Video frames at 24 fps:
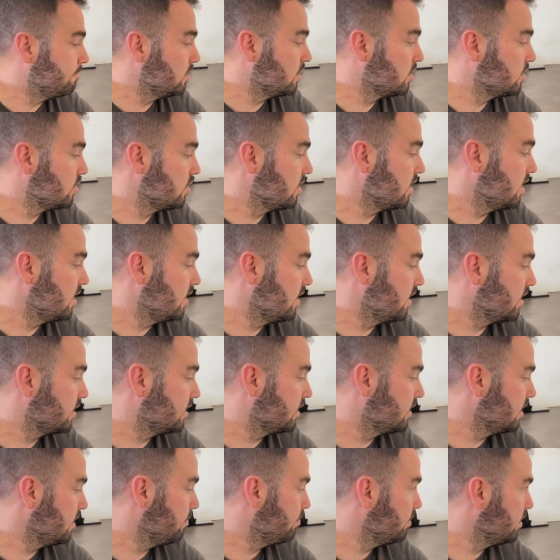So then next
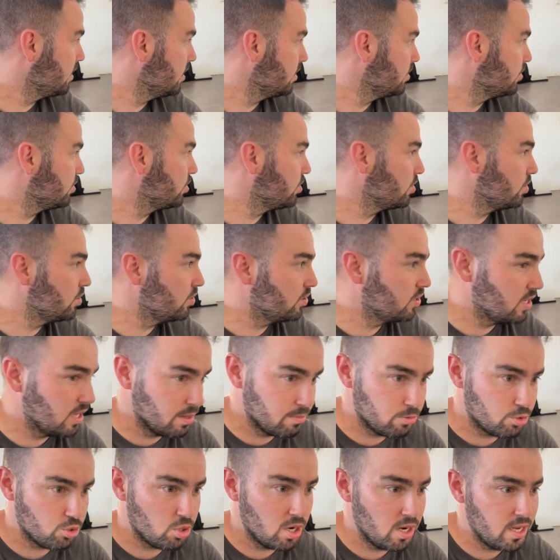step is to let
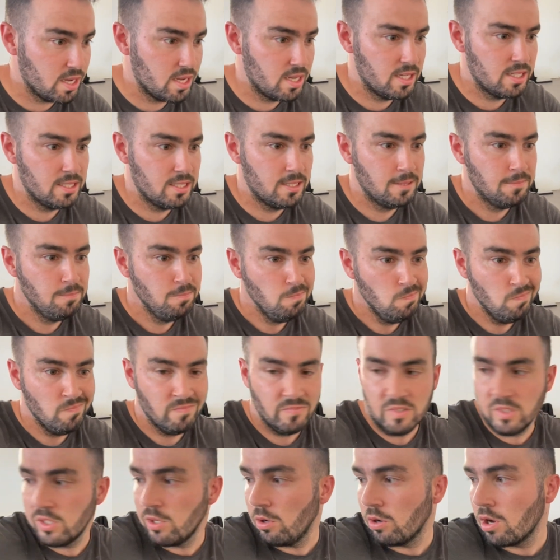them dry.
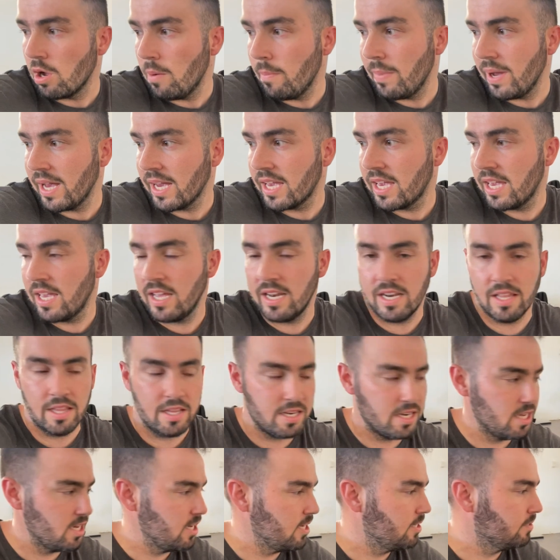So I'll come back another
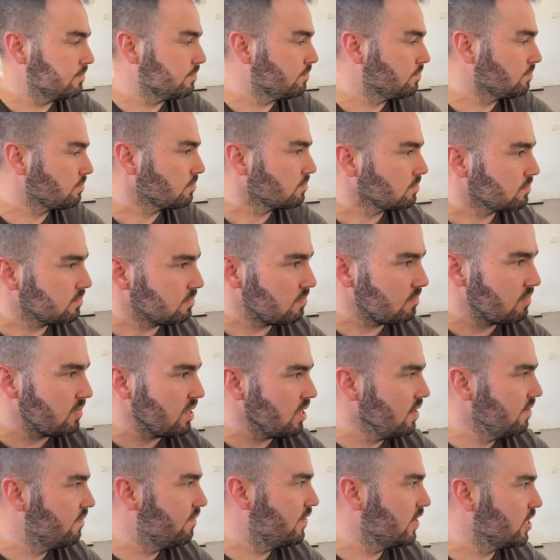day,
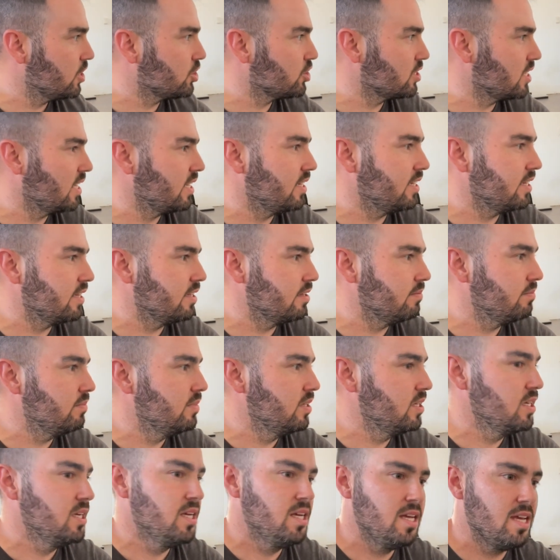finish sanding them,
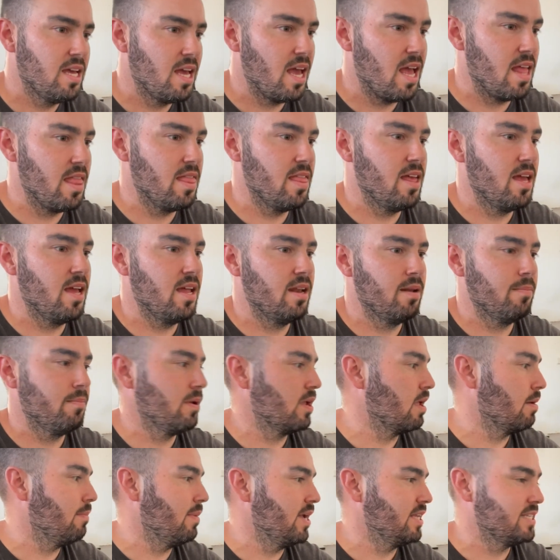and then
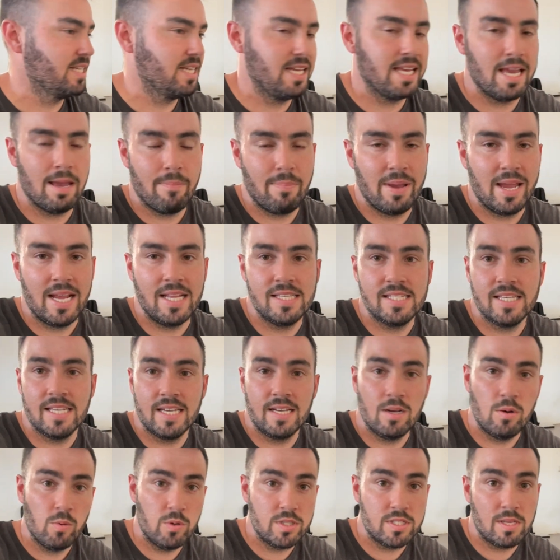you'll basically get painting.
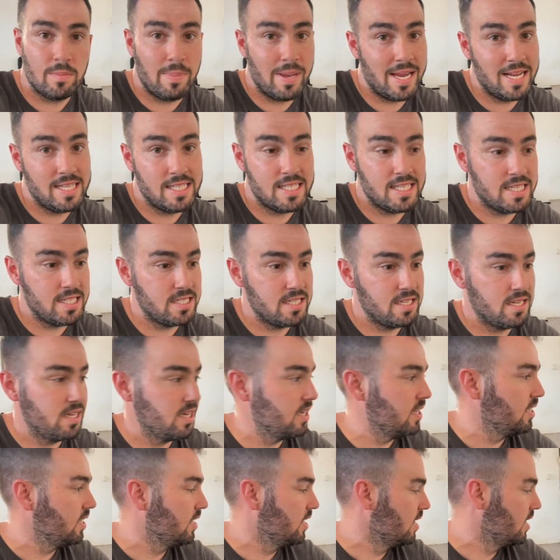Once they're painted,
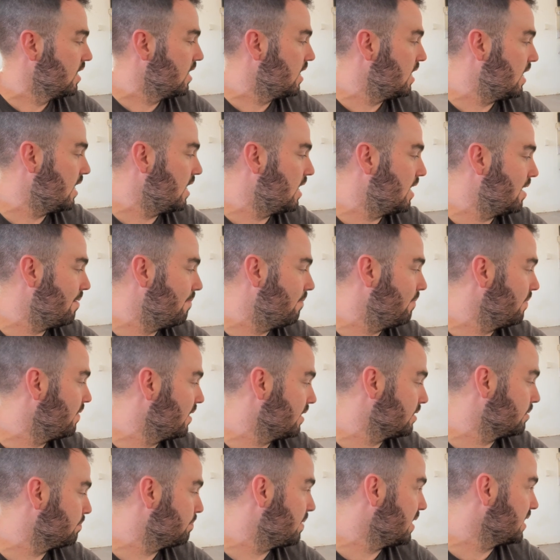
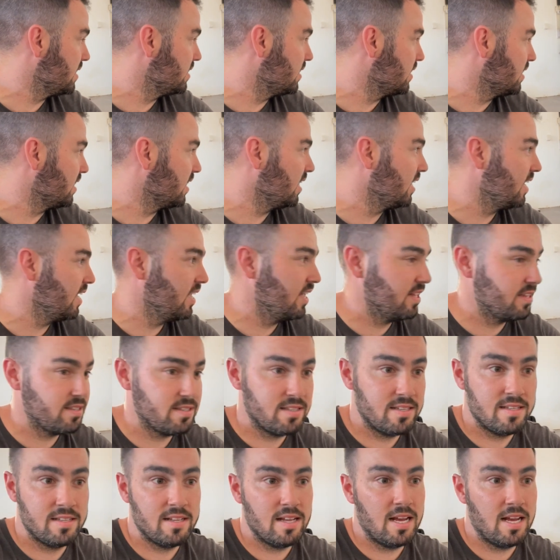that's basically it.